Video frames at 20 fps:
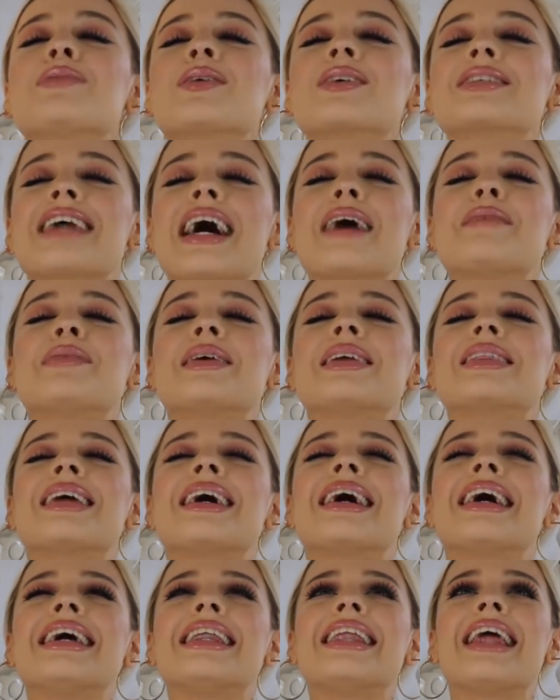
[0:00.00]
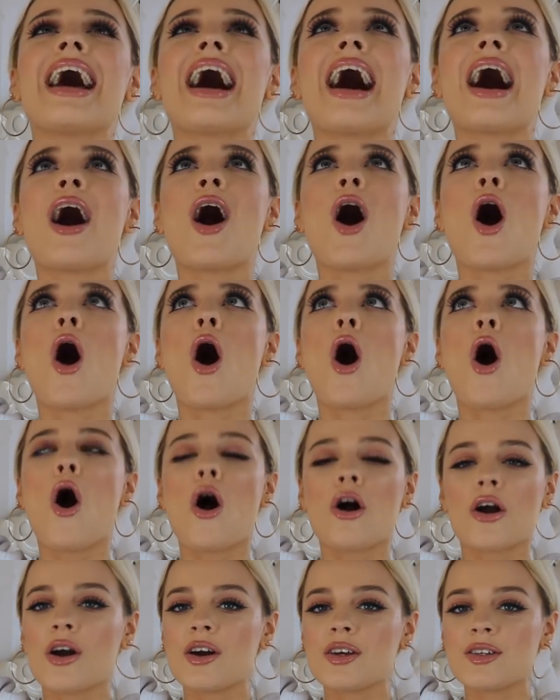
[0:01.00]
booked Ibiza in
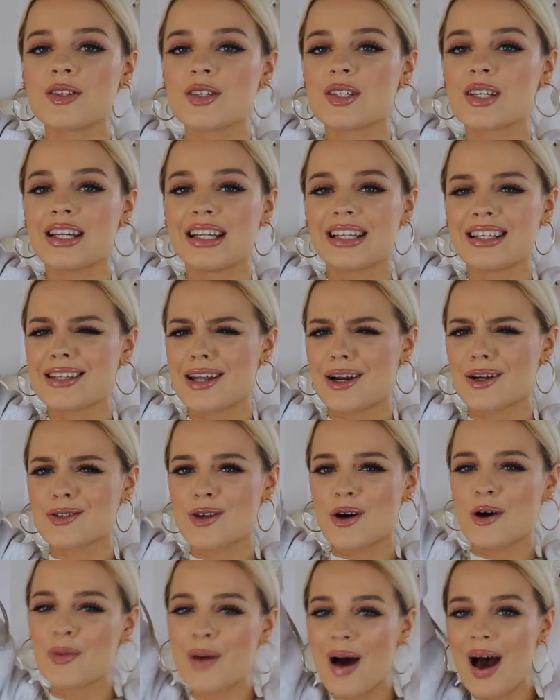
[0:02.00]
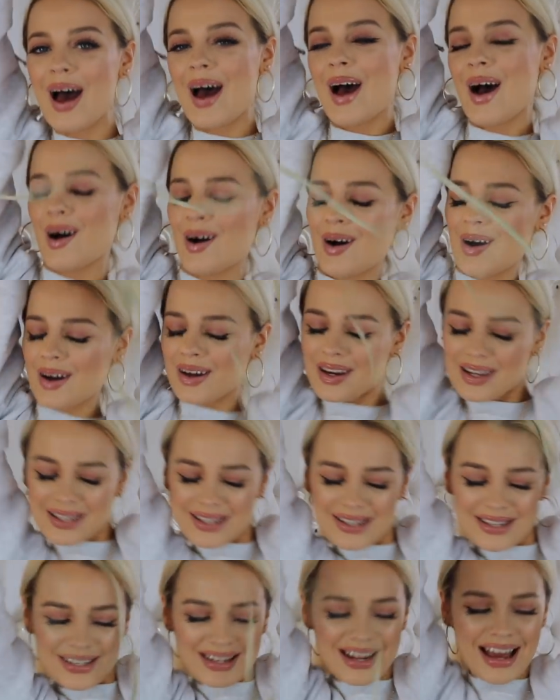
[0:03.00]
August. No, they said October.
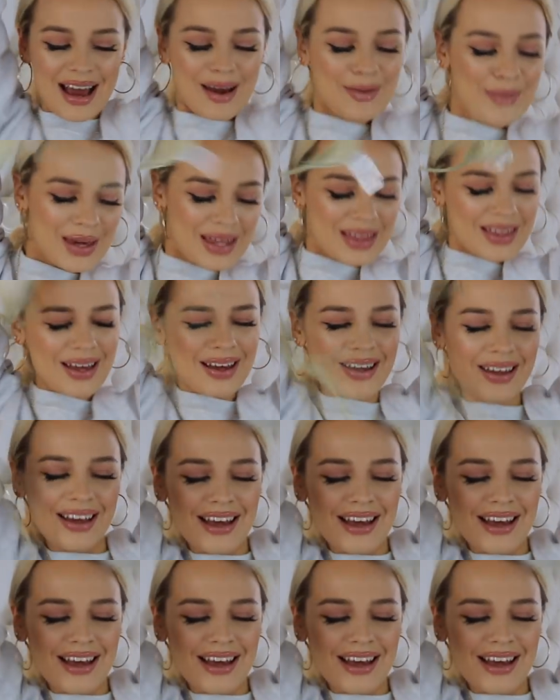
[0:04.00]
August, Ibiza.